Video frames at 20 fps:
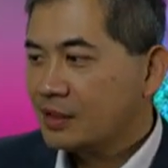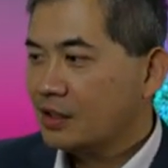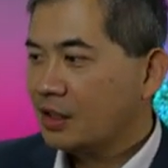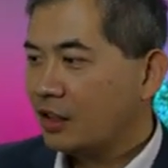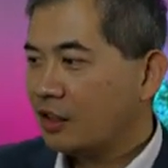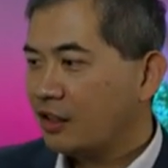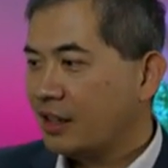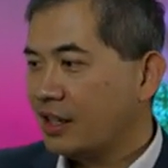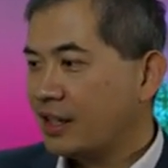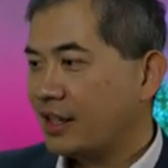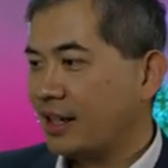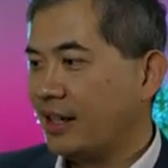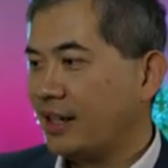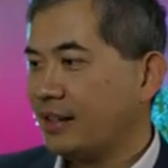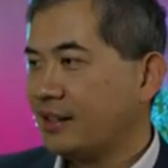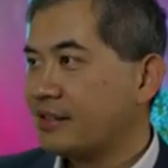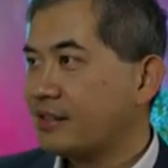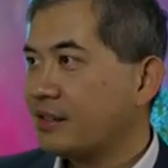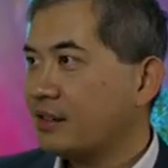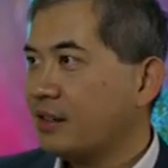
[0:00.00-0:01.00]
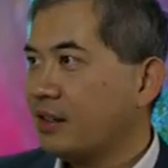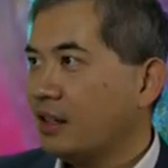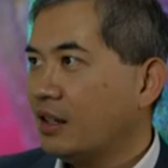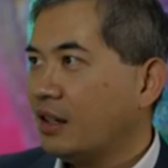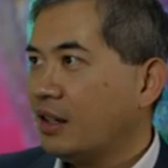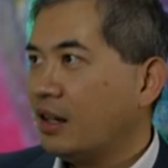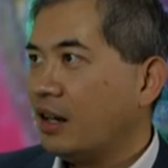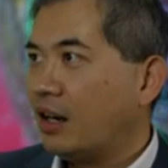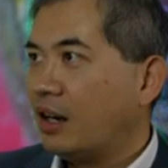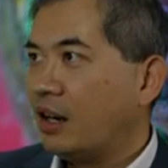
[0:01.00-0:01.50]
all right guys
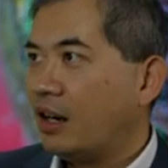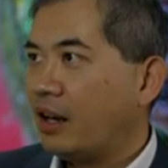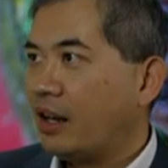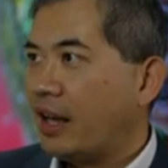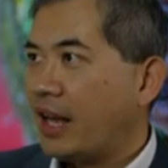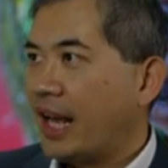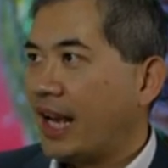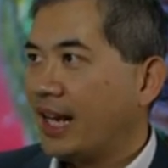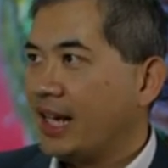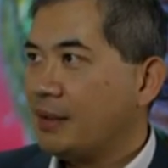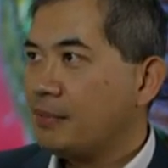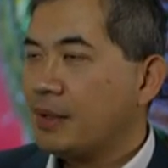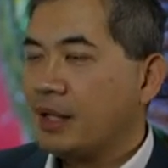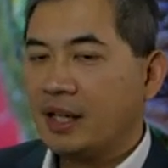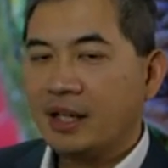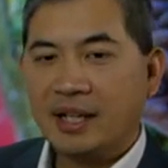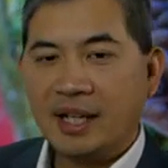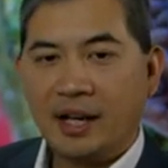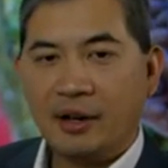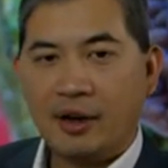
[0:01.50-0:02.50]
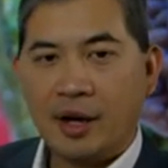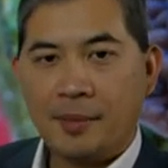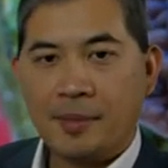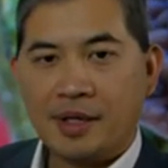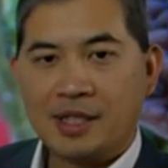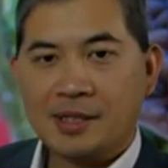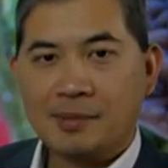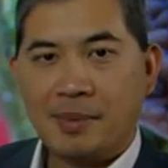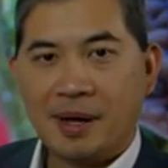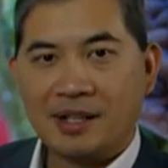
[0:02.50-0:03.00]
uh, any minute now i'm
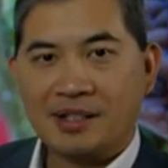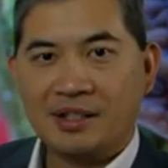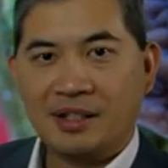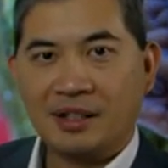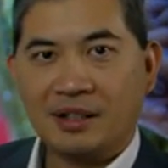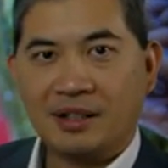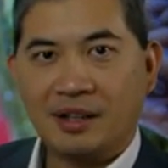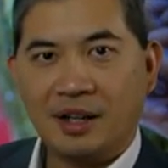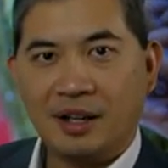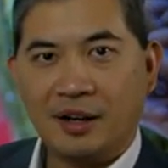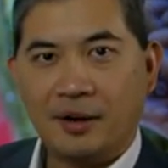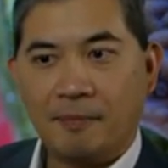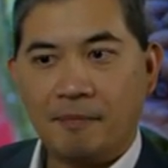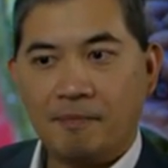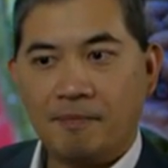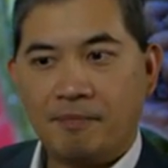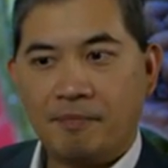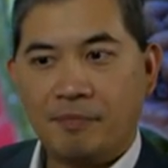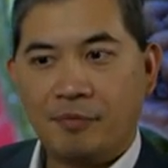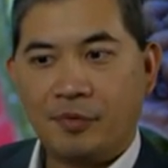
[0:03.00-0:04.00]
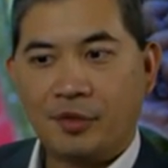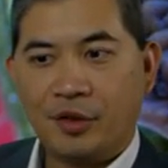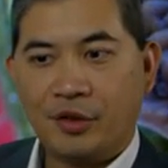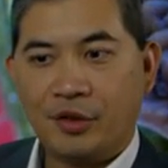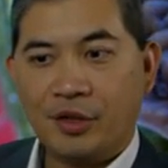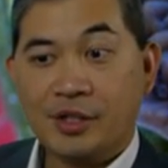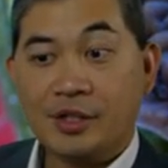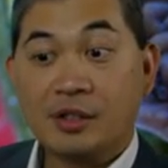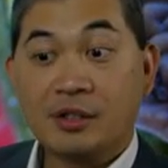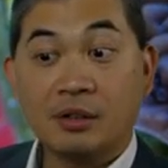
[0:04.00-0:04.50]
expecting um,
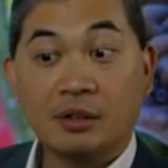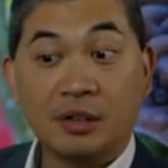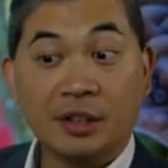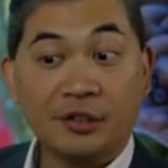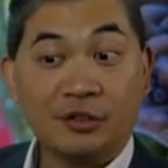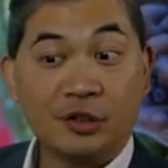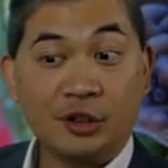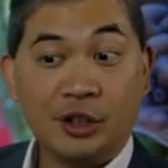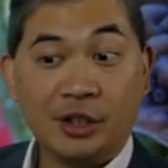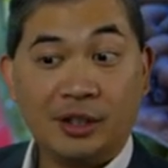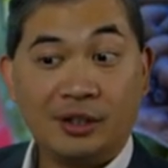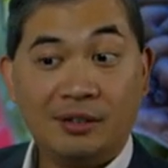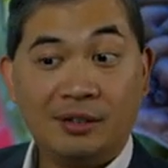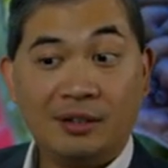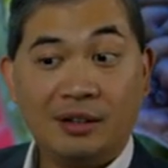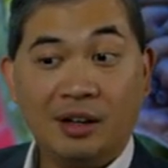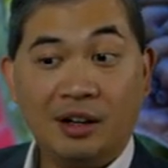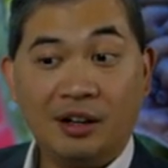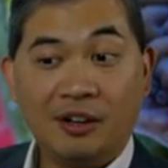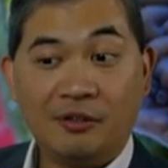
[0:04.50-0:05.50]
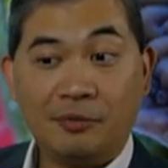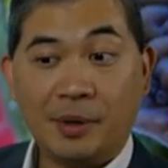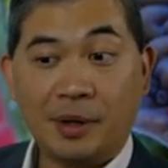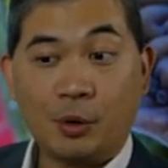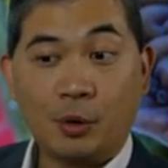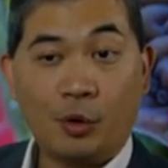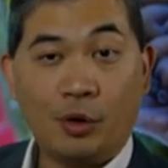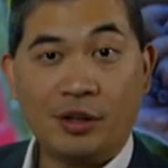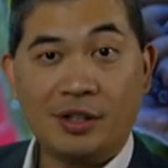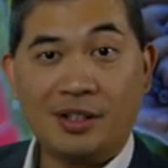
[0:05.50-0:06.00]
this delivery of my
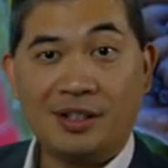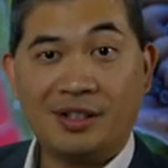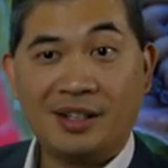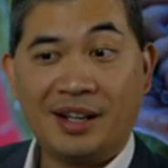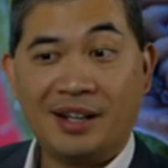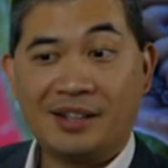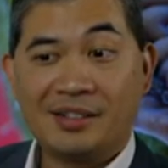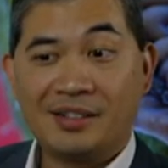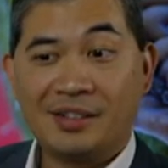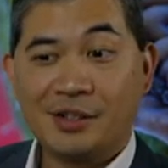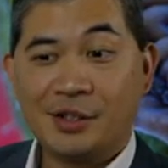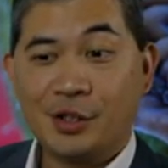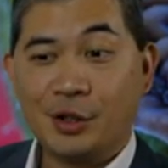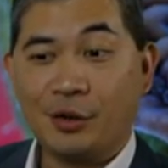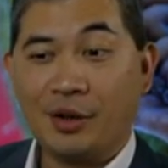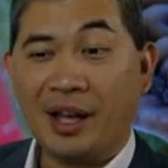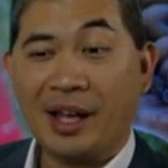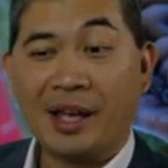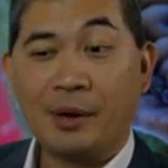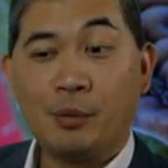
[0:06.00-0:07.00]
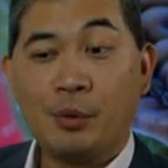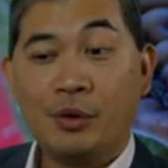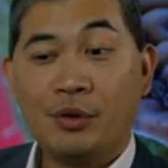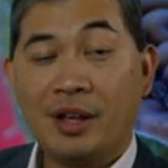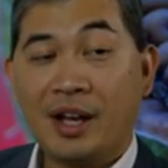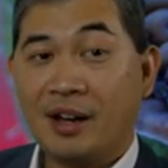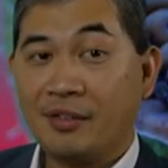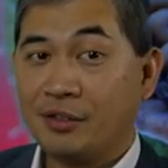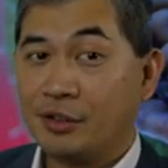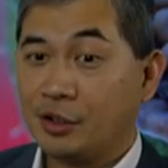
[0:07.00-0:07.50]
quarantine tanks so i will
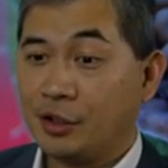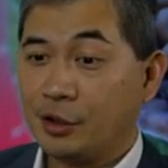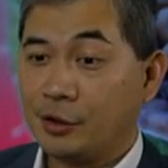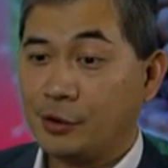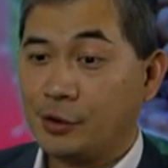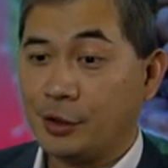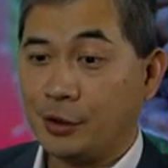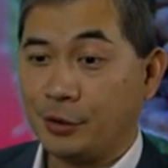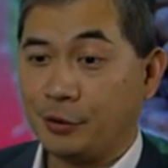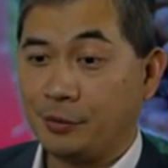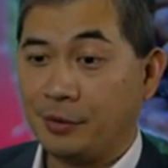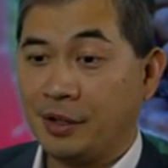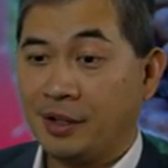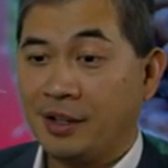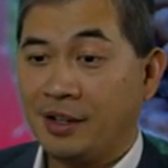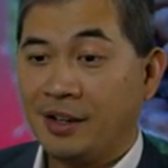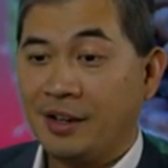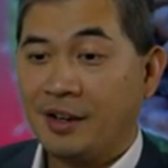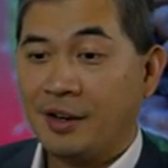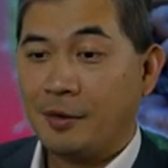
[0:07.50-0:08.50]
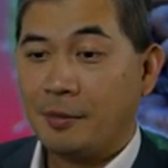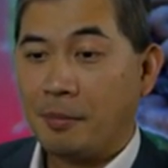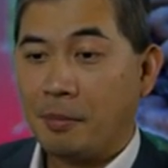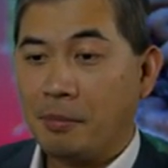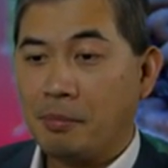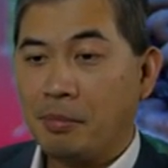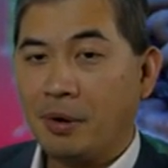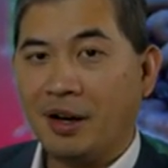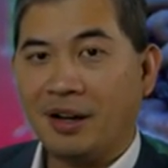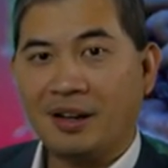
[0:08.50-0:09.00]
have to go soon
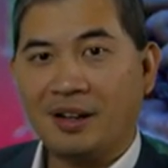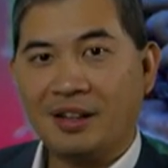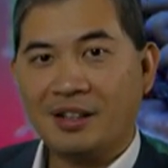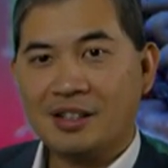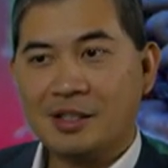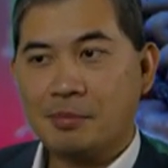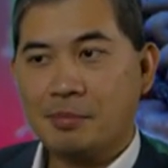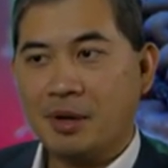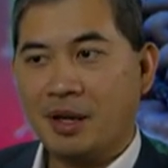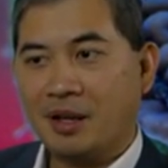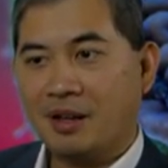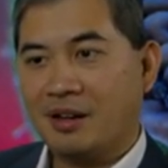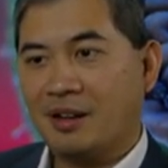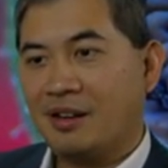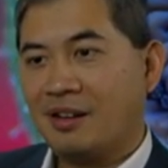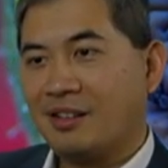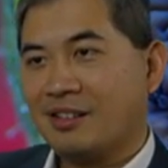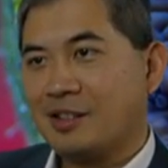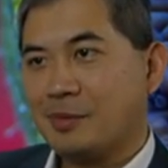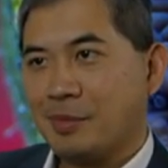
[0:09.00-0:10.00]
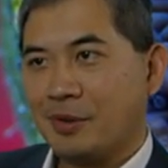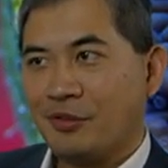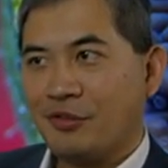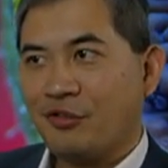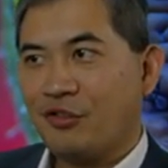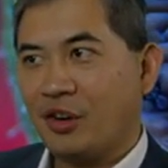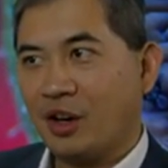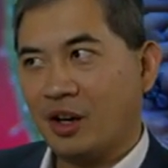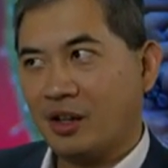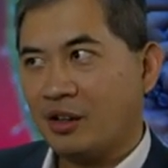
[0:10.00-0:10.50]
but it's been it's been
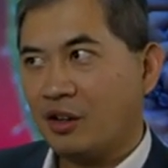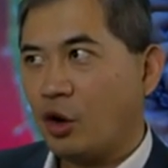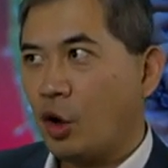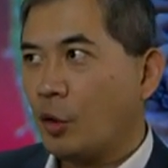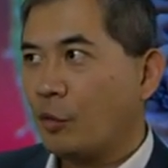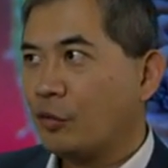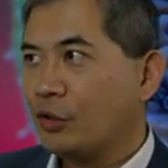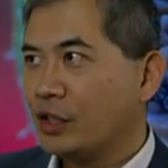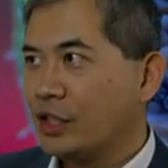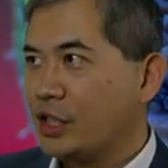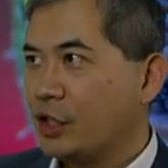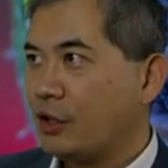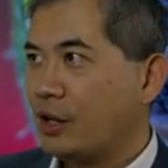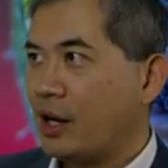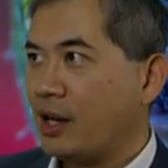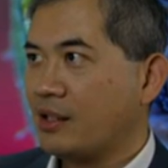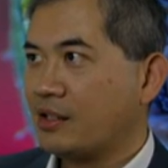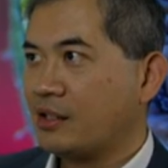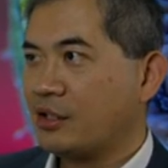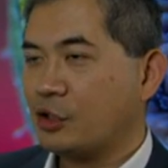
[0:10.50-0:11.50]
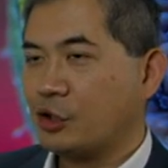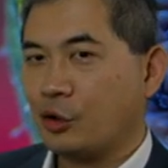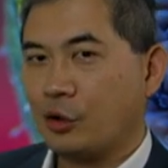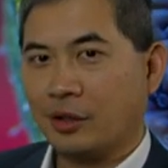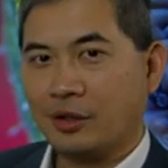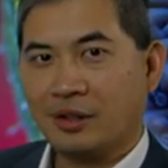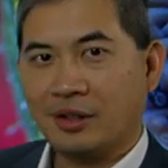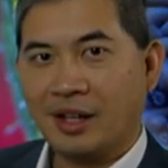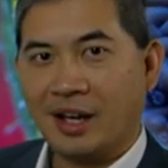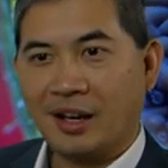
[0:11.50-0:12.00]
fun hopefully you guys
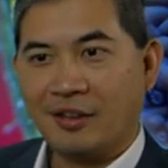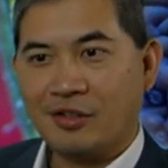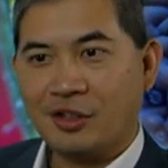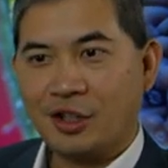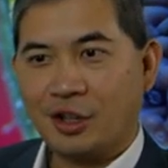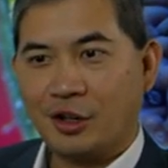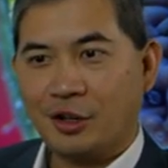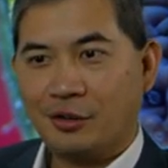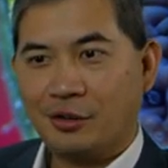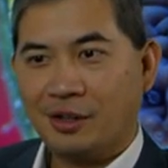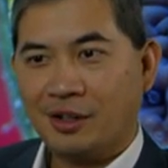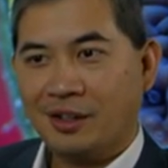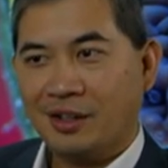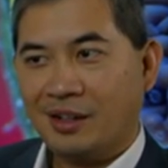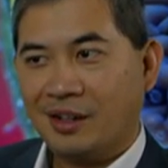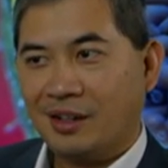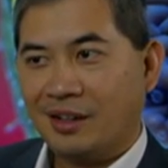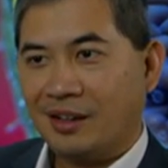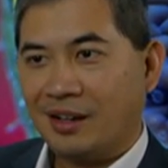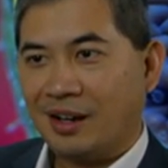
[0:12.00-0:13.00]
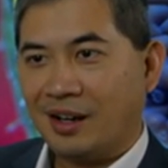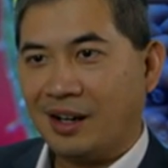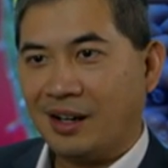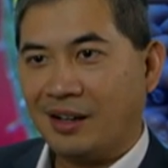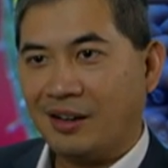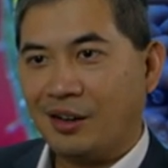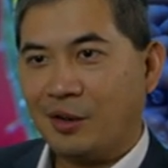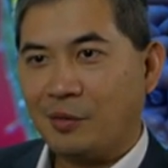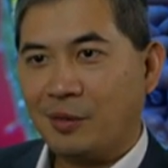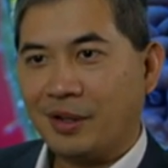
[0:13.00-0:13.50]
enjoyed the live show
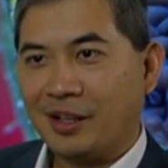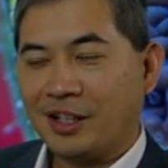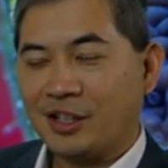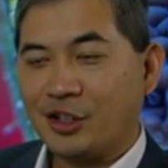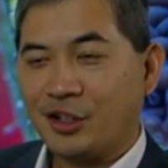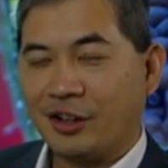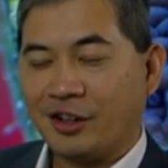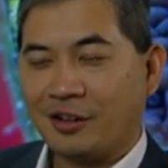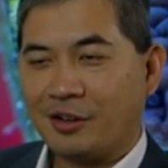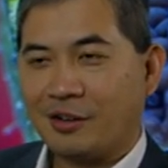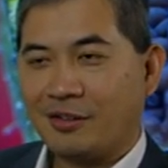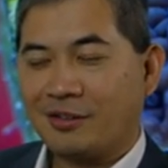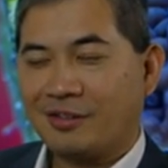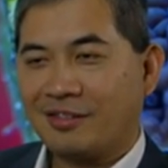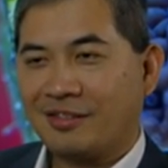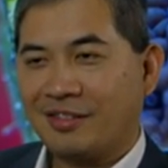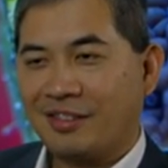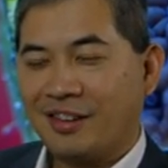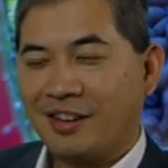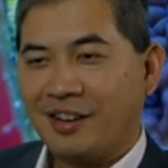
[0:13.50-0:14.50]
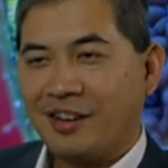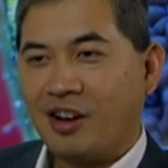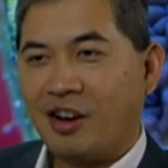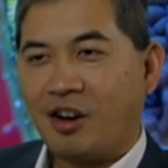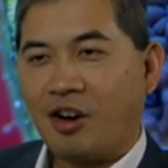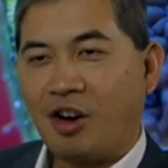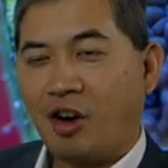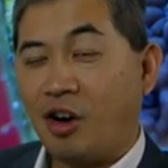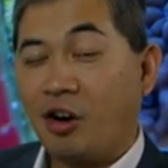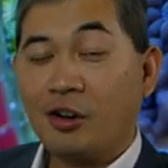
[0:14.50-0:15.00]
uh, hopefully got your
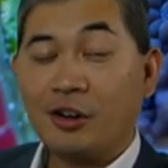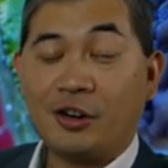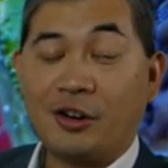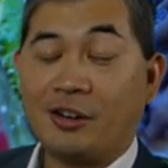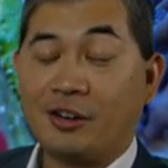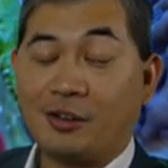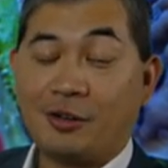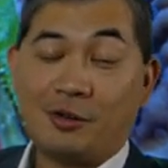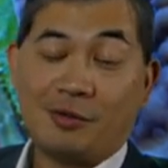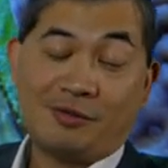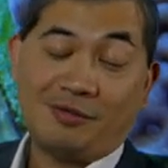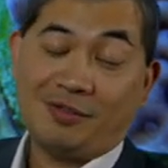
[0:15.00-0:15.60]
all your